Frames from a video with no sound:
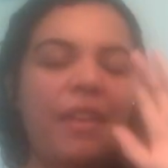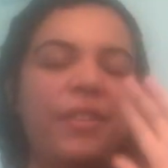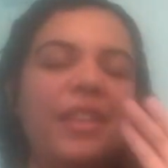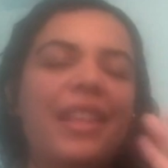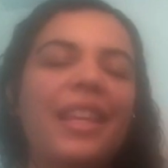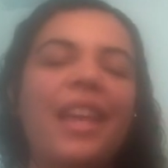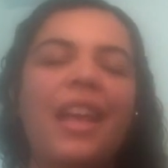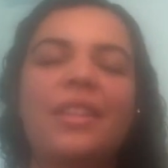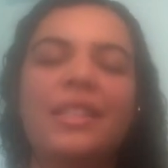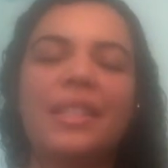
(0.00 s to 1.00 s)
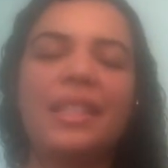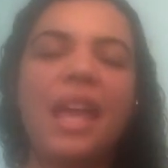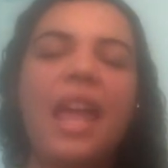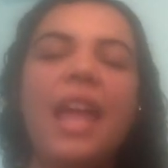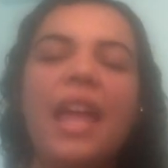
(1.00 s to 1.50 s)
everything else
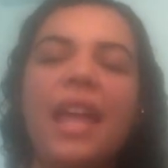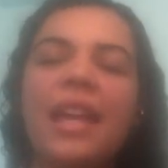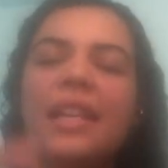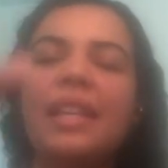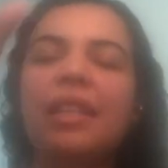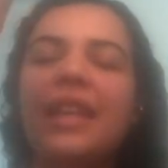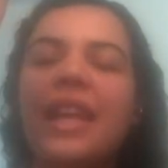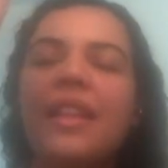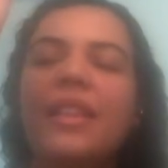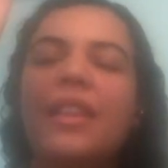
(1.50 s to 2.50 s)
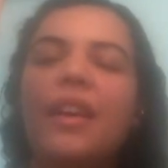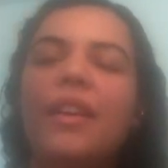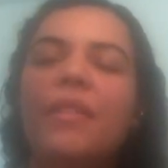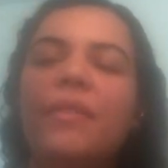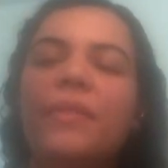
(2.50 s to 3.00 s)
and inhale love.